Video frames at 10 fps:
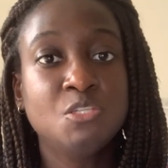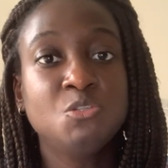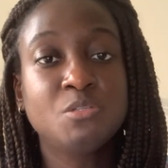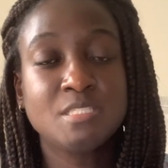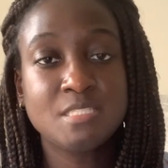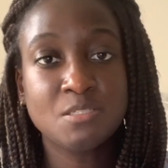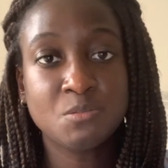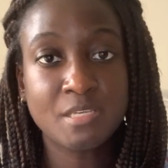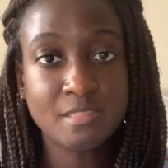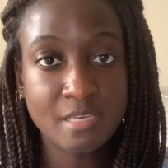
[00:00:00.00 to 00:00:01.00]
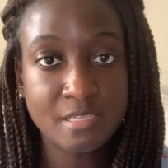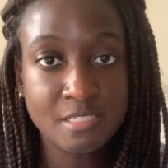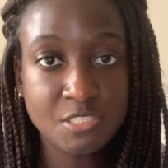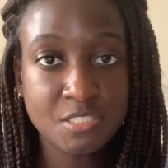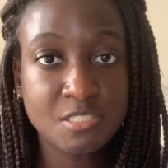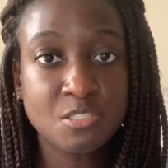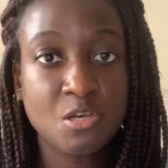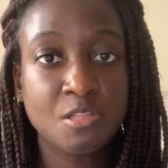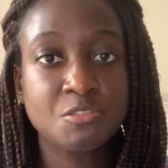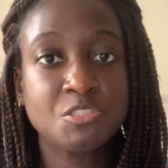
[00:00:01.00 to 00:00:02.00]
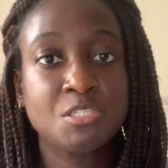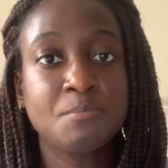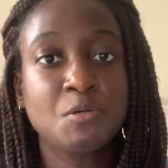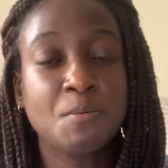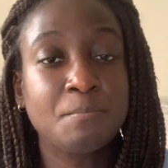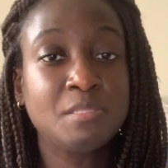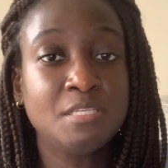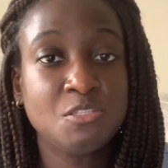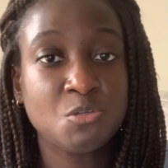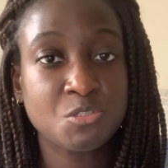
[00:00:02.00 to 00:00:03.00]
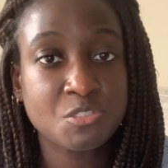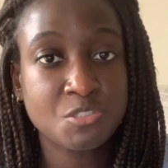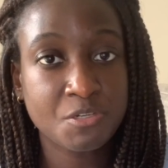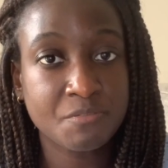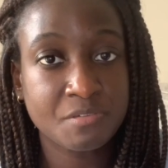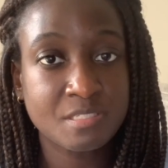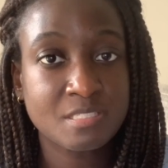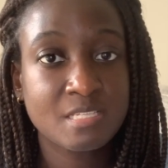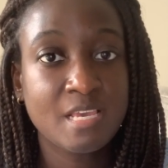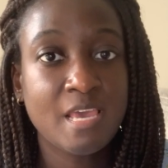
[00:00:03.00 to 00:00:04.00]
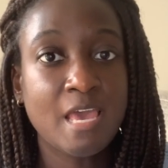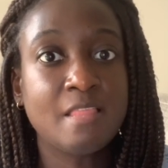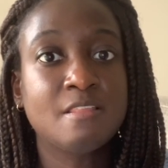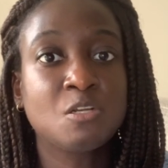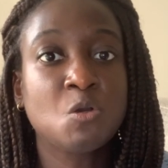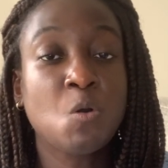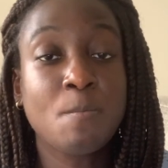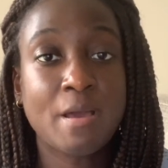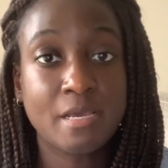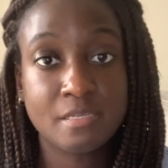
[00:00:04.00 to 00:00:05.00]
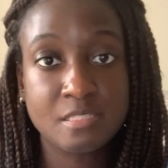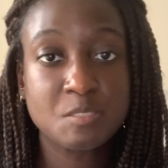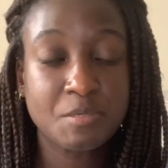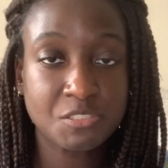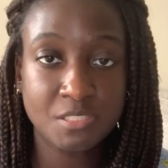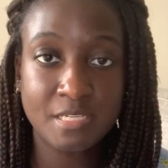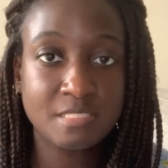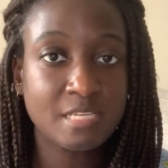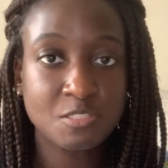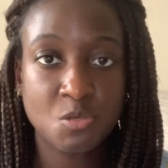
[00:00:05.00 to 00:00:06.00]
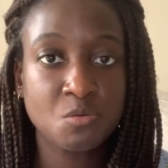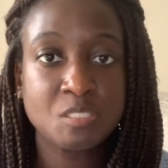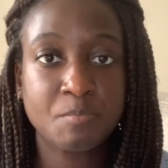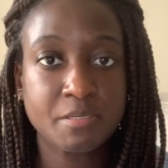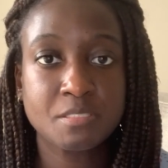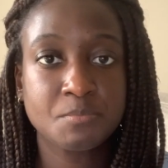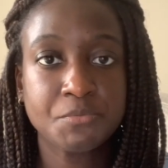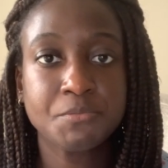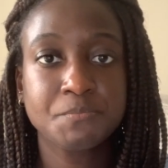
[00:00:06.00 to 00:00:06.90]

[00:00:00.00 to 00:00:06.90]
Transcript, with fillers: You can still get the NHSC scholarship, complete your service, and then go back and specialize. That's always possible.